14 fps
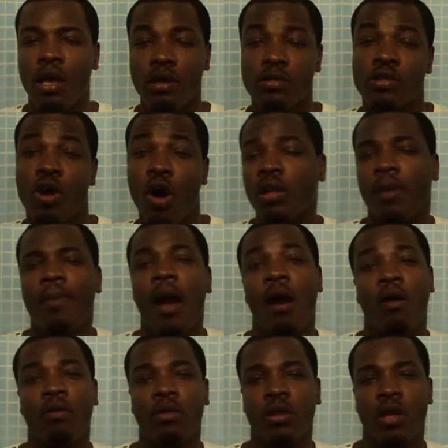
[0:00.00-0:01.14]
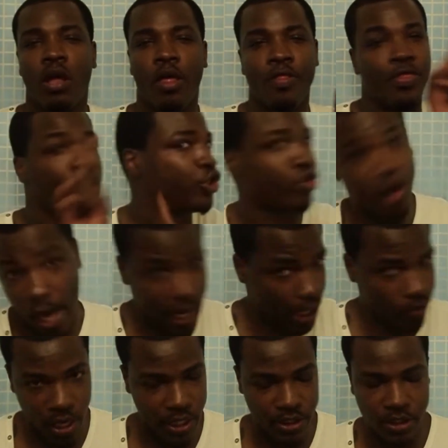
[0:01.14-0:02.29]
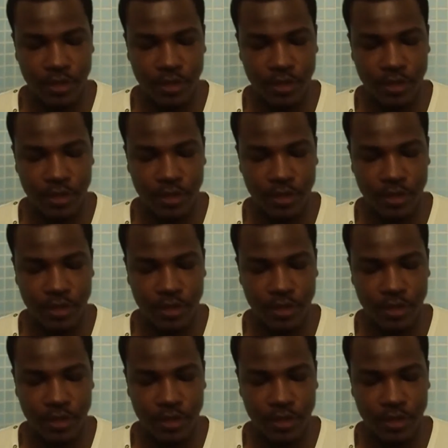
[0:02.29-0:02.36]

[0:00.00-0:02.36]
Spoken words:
is all about the drag race.